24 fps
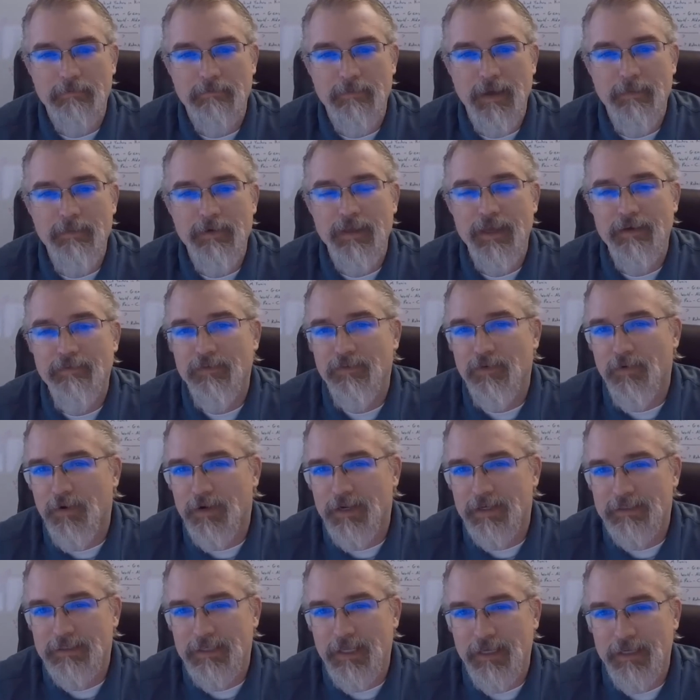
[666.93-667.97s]
Maybe give everyone
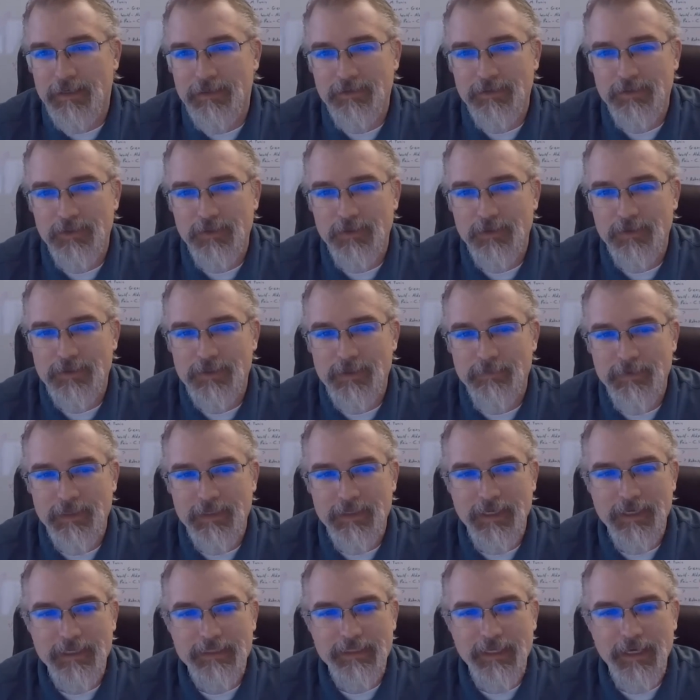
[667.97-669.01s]
a 10 2 or something
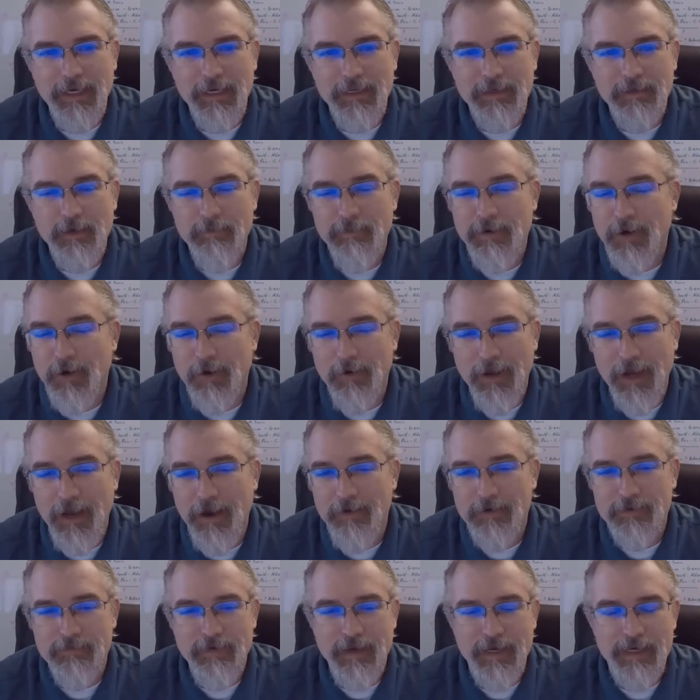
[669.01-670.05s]
like that, no matter
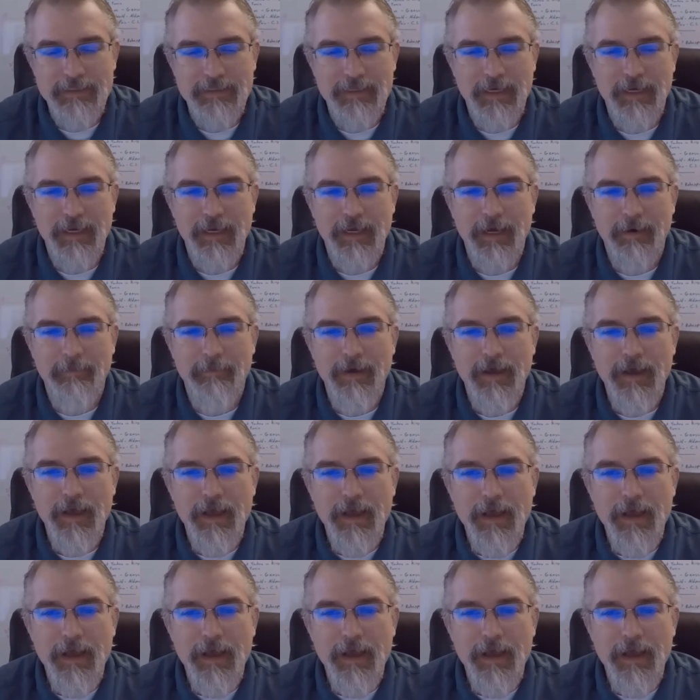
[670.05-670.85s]
how fast I am.